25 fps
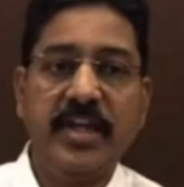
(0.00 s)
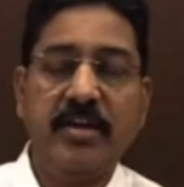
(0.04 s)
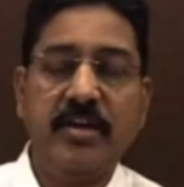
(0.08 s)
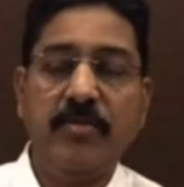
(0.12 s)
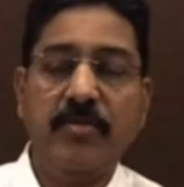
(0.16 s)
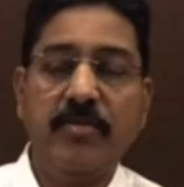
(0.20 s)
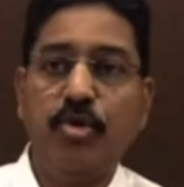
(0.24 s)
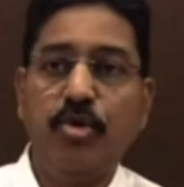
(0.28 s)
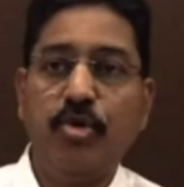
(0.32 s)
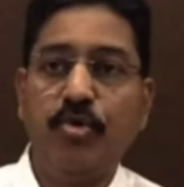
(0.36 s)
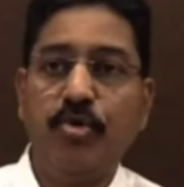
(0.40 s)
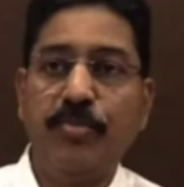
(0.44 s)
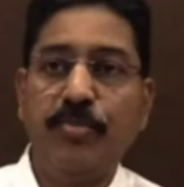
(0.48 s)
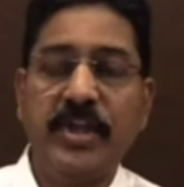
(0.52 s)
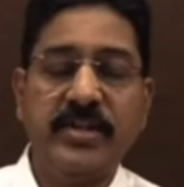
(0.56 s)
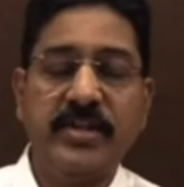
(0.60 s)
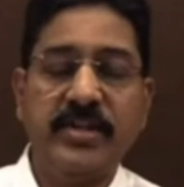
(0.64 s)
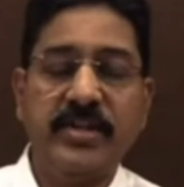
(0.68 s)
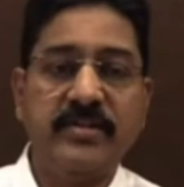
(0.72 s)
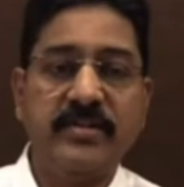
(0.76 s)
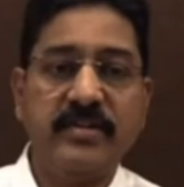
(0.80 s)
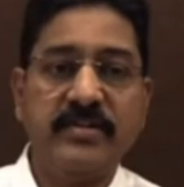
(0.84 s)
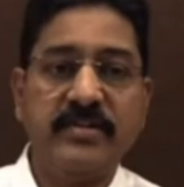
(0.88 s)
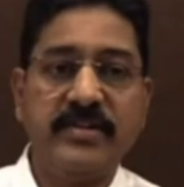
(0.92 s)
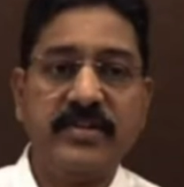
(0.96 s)
poor man's
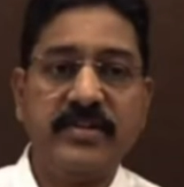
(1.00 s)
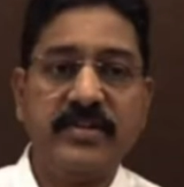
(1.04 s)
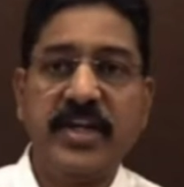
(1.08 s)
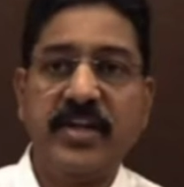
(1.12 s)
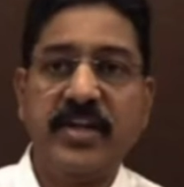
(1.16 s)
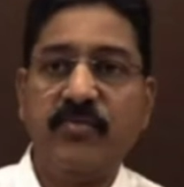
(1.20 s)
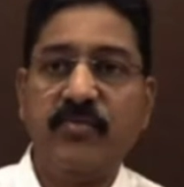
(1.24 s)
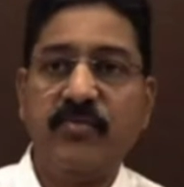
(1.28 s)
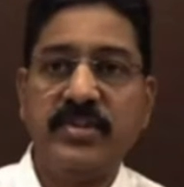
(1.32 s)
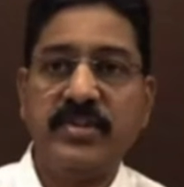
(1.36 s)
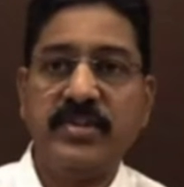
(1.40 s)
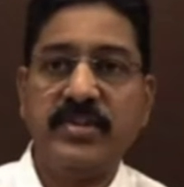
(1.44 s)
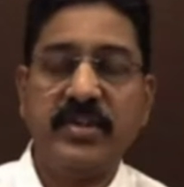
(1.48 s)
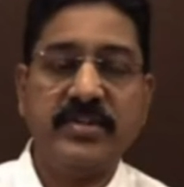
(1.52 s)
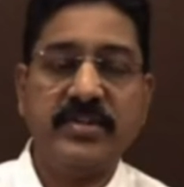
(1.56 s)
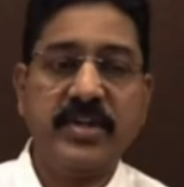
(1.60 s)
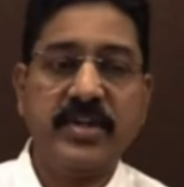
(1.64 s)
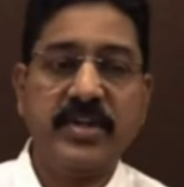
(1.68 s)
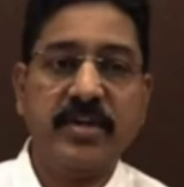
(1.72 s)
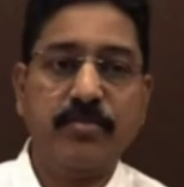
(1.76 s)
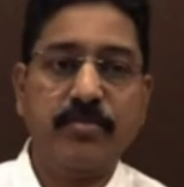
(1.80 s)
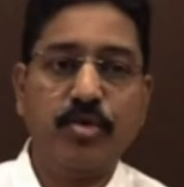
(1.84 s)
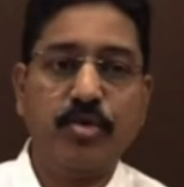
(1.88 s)
stent with the stent boost,